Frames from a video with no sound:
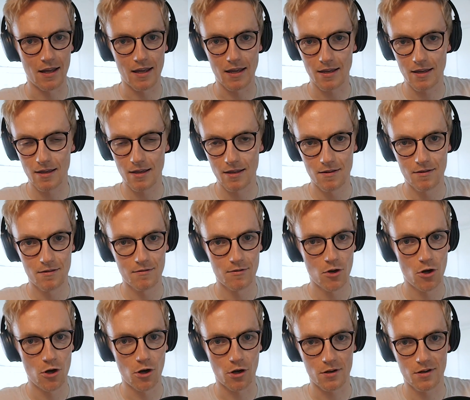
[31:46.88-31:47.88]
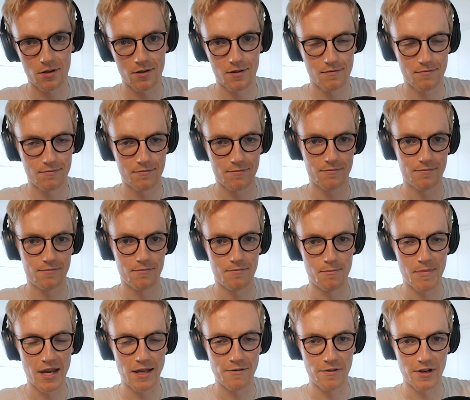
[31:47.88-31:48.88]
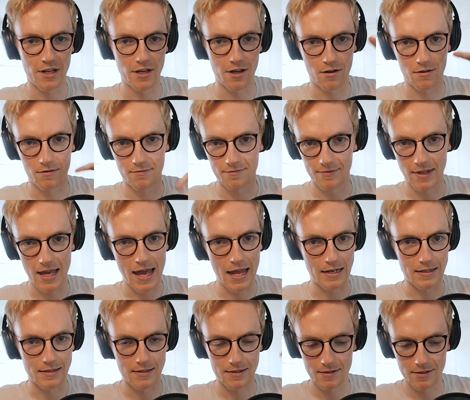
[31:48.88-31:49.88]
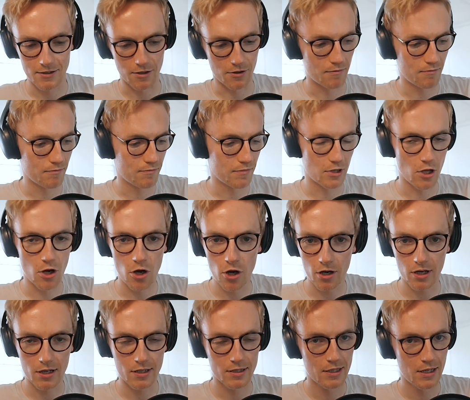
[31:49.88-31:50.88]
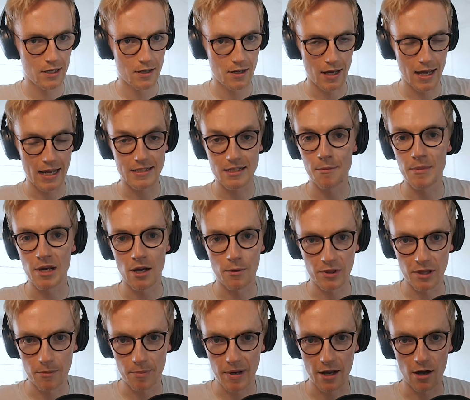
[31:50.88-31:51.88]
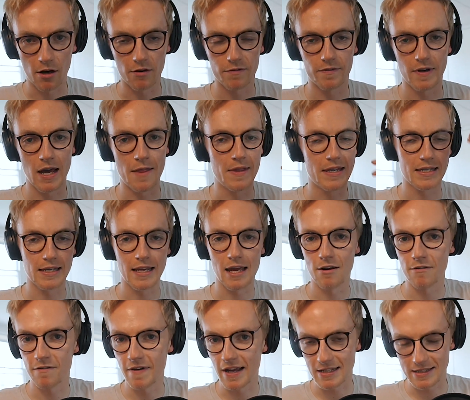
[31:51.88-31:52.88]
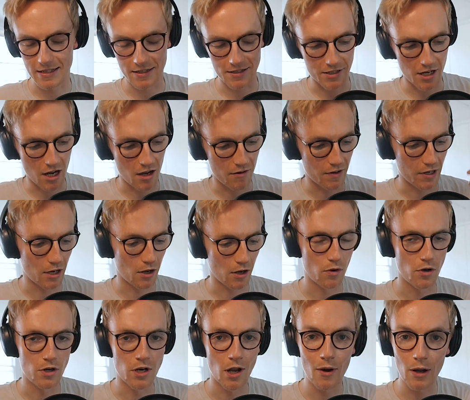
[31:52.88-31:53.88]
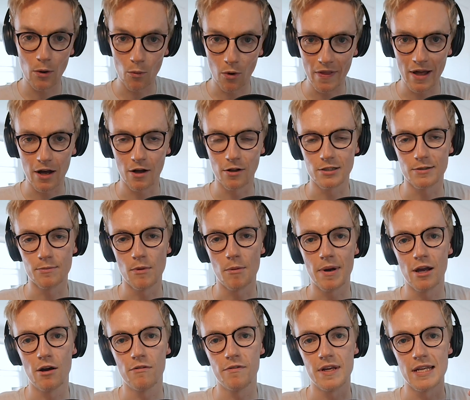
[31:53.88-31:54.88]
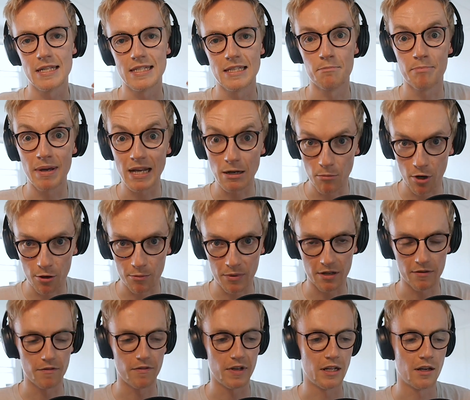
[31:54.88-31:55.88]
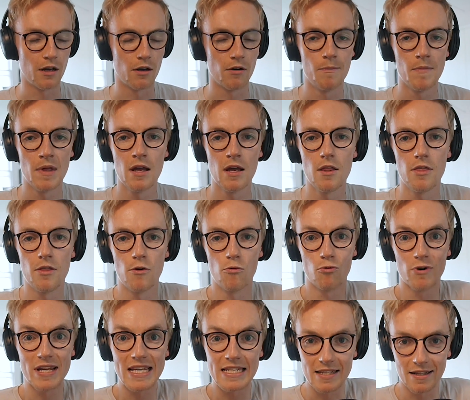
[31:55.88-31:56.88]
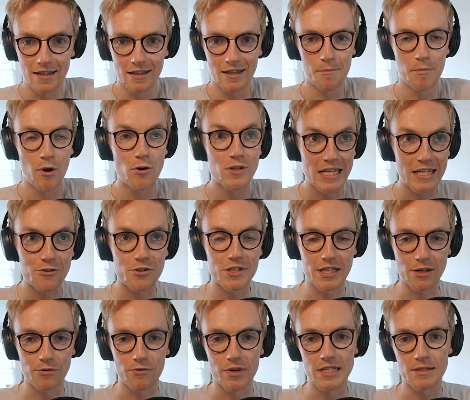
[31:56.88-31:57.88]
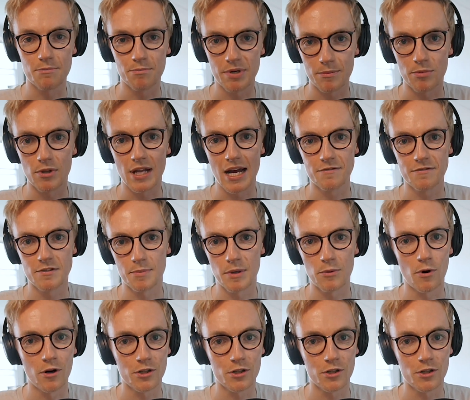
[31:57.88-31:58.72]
like hook, main video, end. So the hook, it's coming up with the payoff. And this again affects the entire video. Knowing what that ultimate payoff is, the big moment of the video, the most interesting reason people have to be